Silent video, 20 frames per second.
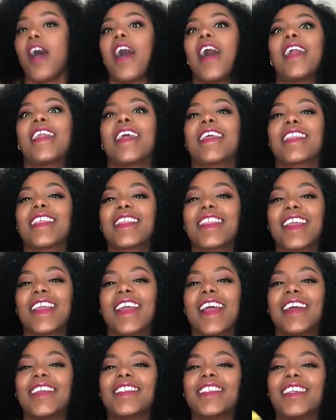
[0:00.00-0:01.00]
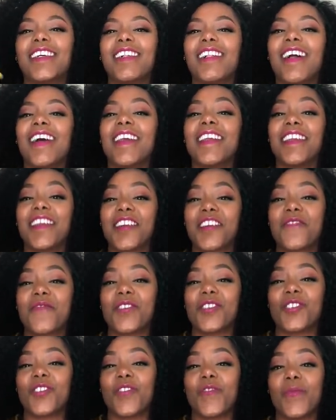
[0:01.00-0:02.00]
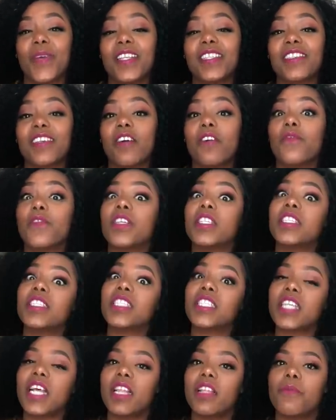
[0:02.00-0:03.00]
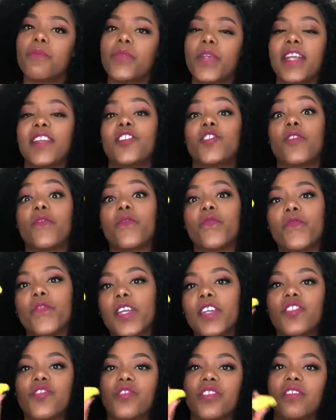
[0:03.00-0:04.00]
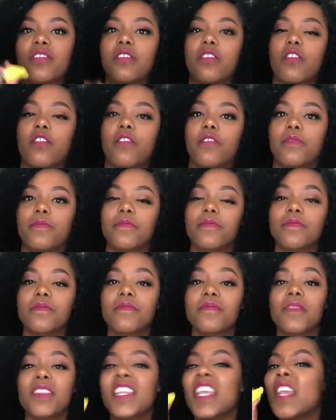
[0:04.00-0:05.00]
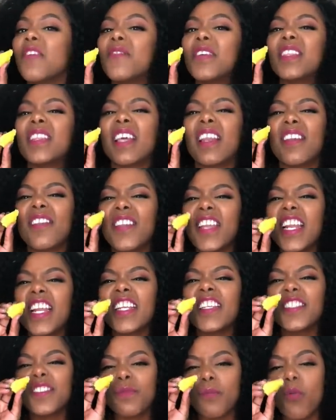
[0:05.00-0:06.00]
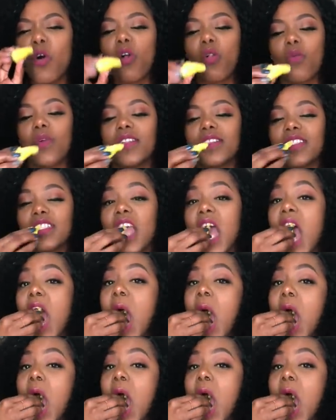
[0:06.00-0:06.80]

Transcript: Another thing I'd tell a younger version of myself is celebrate your victories, girl. Even the really small ones.